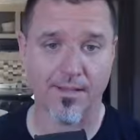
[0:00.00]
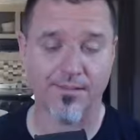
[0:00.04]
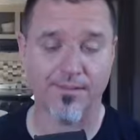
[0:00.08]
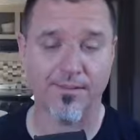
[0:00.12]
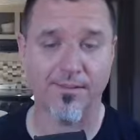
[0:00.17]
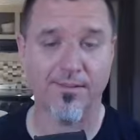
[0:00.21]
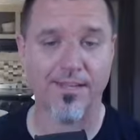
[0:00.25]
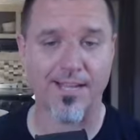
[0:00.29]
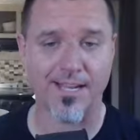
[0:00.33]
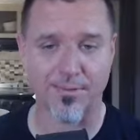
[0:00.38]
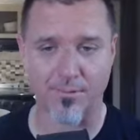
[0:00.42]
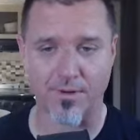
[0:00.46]

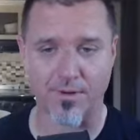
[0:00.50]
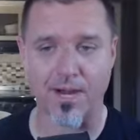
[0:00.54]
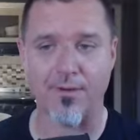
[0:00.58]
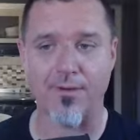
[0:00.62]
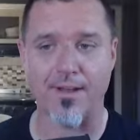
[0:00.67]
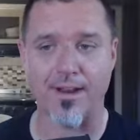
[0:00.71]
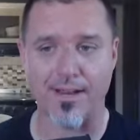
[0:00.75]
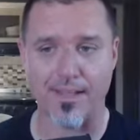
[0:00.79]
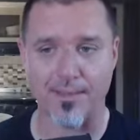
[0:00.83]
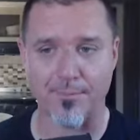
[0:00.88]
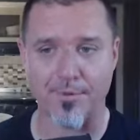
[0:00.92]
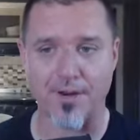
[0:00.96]
So that's where I
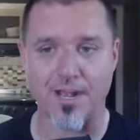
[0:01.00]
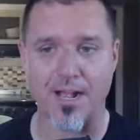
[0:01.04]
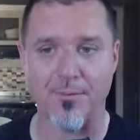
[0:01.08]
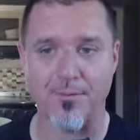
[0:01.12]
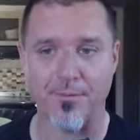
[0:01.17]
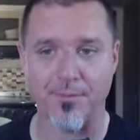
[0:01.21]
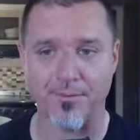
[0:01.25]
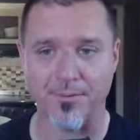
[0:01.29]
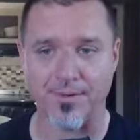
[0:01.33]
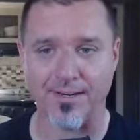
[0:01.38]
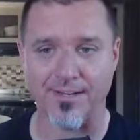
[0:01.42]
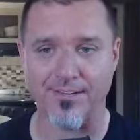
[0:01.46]
run into the
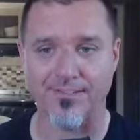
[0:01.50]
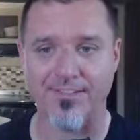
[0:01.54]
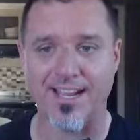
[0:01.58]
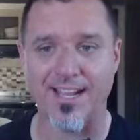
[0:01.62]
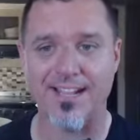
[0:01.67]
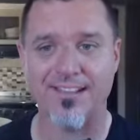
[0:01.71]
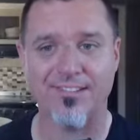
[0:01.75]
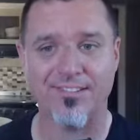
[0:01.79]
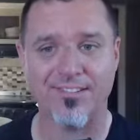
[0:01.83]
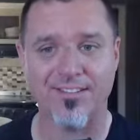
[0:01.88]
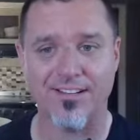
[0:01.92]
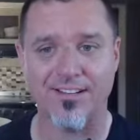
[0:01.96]
problems. When I
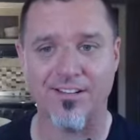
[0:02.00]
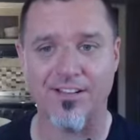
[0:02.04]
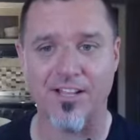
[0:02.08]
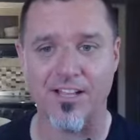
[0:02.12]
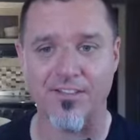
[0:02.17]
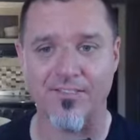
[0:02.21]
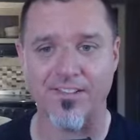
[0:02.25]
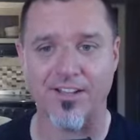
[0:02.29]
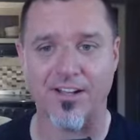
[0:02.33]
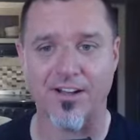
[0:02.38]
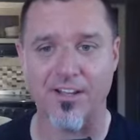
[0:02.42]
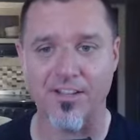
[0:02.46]
stand still,
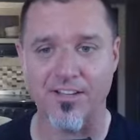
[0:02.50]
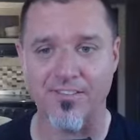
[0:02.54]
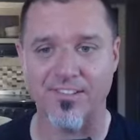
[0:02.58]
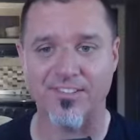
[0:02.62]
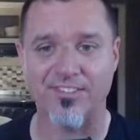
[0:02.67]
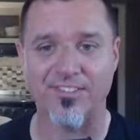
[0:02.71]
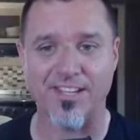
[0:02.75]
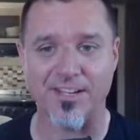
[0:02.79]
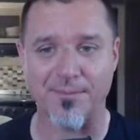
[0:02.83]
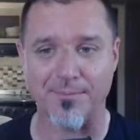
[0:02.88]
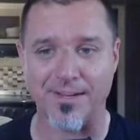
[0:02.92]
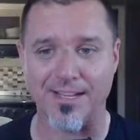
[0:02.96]
all of, all of a
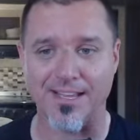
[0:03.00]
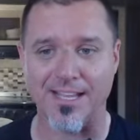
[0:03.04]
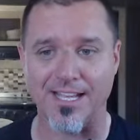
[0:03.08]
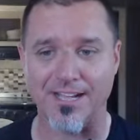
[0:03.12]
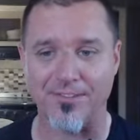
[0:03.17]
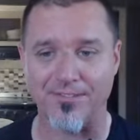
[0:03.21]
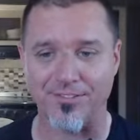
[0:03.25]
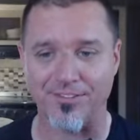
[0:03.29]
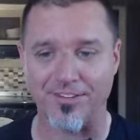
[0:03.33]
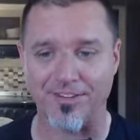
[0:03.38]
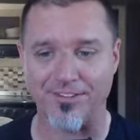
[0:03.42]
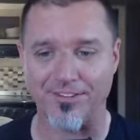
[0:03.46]
sudden my
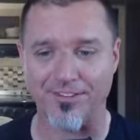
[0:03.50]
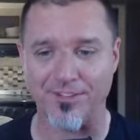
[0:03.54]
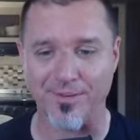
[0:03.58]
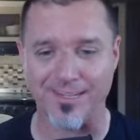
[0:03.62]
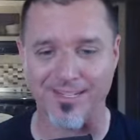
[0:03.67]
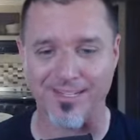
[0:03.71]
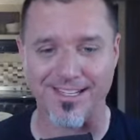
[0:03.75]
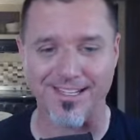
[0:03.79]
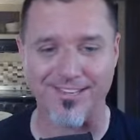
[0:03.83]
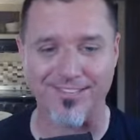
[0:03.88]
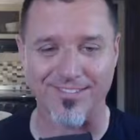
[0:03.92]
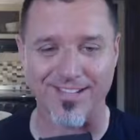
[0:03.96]
life starts
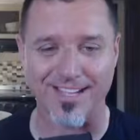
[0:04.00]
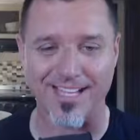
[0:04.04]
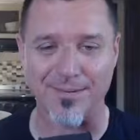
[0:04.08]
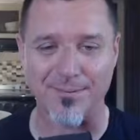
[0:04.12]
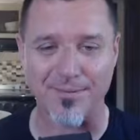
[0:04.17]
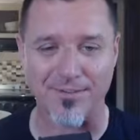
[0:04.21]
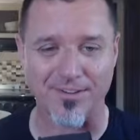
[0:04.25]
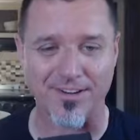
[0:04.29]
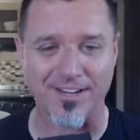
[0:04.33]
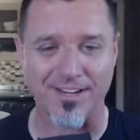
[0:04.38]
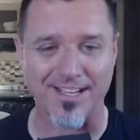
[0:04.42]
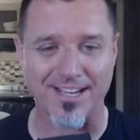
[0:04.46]
going down, so I gotta
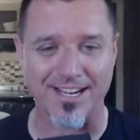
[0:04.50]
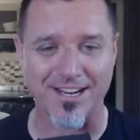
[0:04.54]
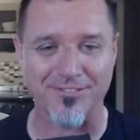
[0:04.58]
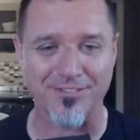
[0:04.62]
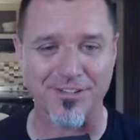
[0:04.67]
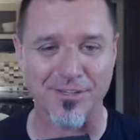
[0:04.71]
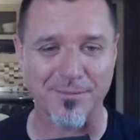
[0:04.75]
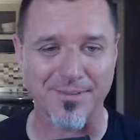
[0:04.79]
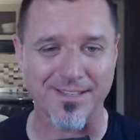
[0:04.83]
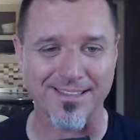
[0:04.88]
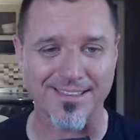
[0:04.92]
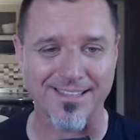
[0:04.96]
be very
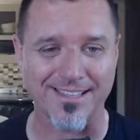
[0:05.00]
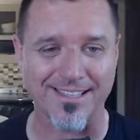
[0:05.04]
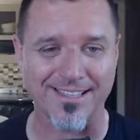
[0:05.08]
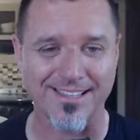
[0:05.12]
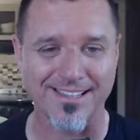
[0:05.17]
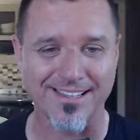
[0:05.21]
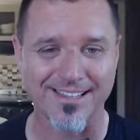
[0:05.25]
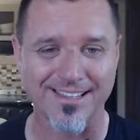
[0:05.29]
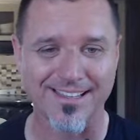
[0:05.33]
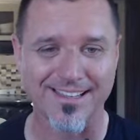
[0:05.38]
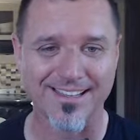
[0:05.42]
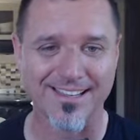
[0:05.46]
careful about that.
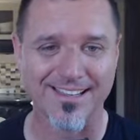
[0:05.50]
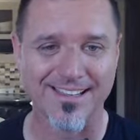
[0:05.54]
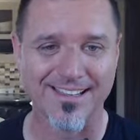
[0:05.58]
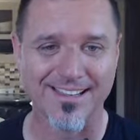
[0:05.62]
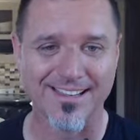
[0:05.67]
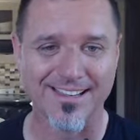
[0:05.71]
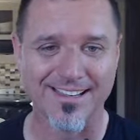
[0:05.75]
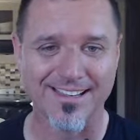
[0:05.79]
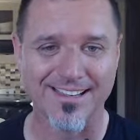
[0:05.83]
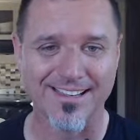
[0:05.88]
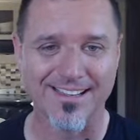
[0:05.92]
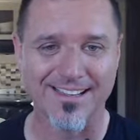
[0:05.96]

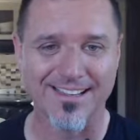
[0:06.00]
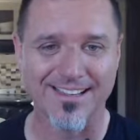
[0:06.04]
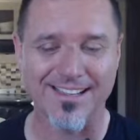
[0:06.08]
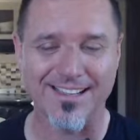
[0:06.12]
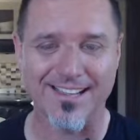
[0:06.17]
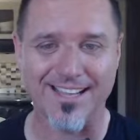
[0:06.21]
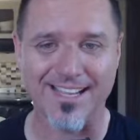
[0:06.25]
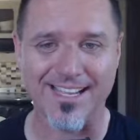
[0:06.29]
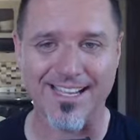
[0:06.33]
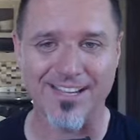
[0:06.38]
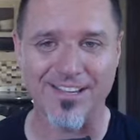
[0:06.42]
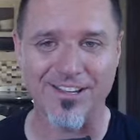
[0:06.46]

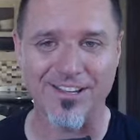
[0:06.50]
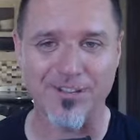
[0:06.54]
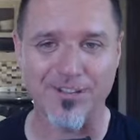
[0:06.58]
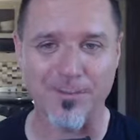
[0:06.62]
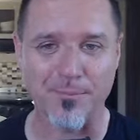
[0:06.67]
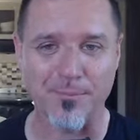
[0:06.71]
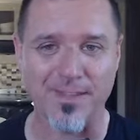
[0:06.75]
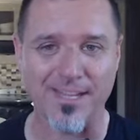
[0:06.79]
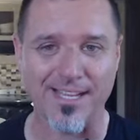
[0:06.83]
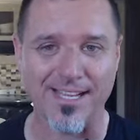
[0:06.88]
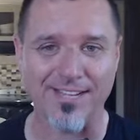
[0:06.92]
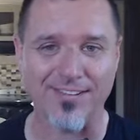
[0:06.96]
I get a little
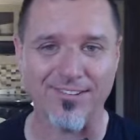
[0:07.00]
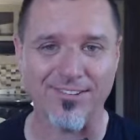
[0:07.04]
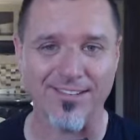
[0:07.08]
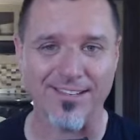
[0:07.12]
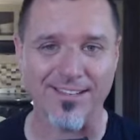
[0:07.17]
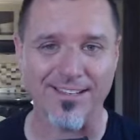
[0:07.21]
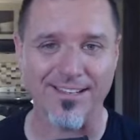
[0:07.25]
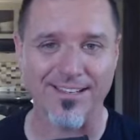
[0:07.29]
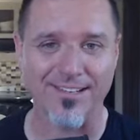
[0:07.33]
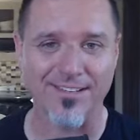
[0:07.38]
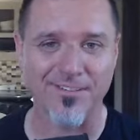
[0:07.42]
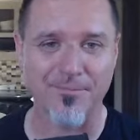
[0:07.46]

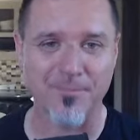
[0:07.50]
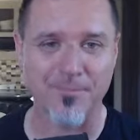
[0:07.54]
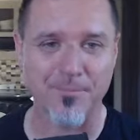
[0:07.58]
complacent,